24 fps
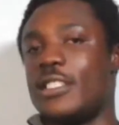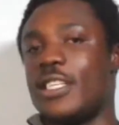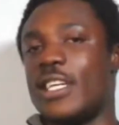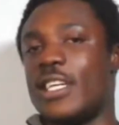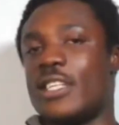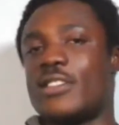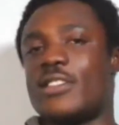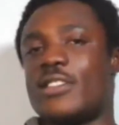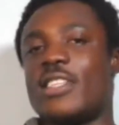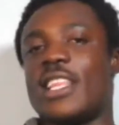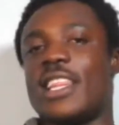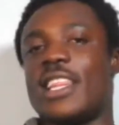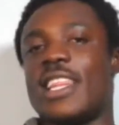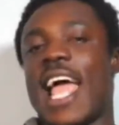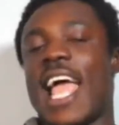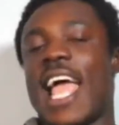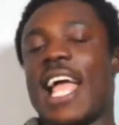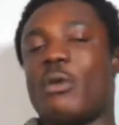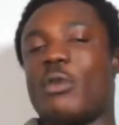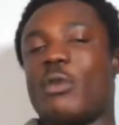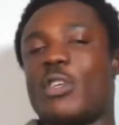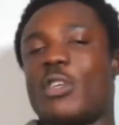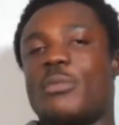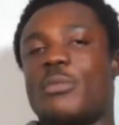It's the
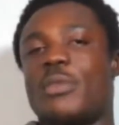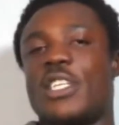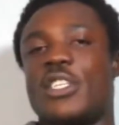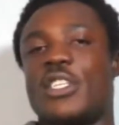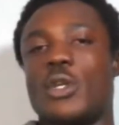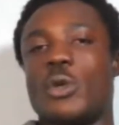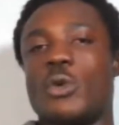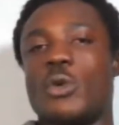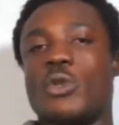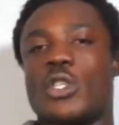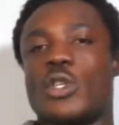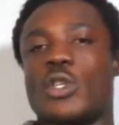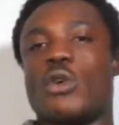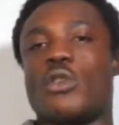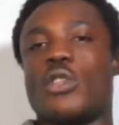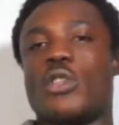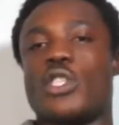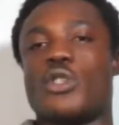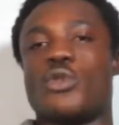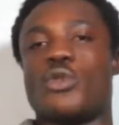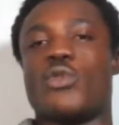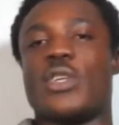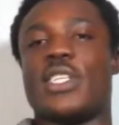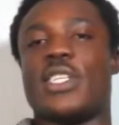language being used and all this
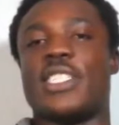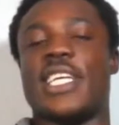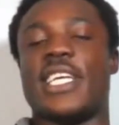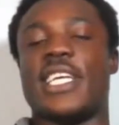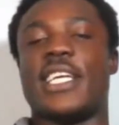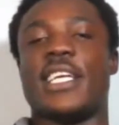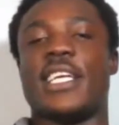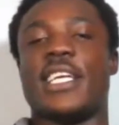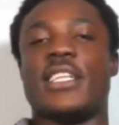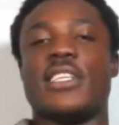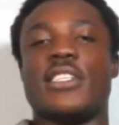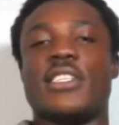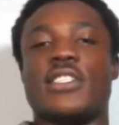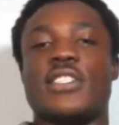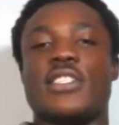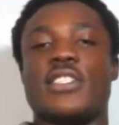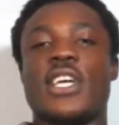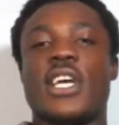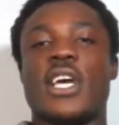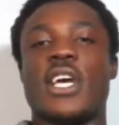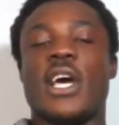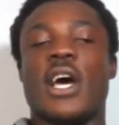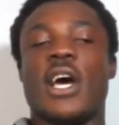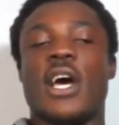ridiculous,
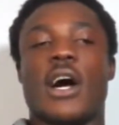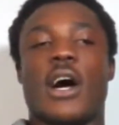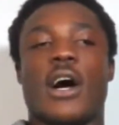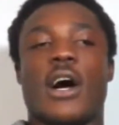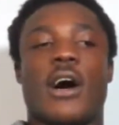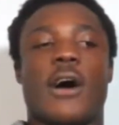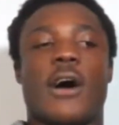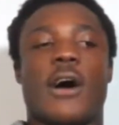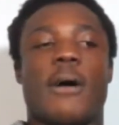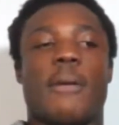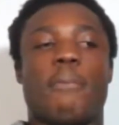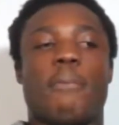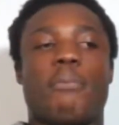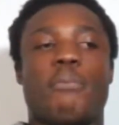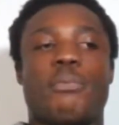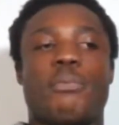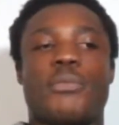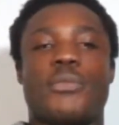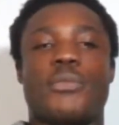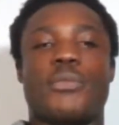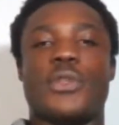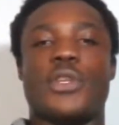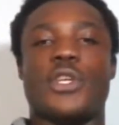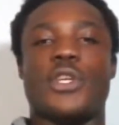
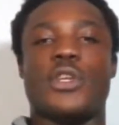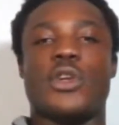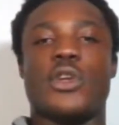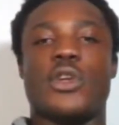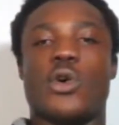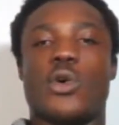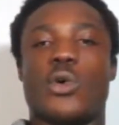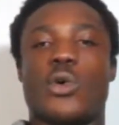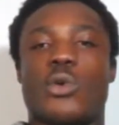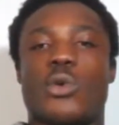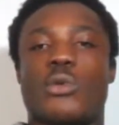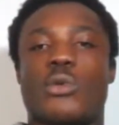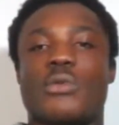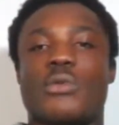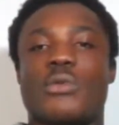you know,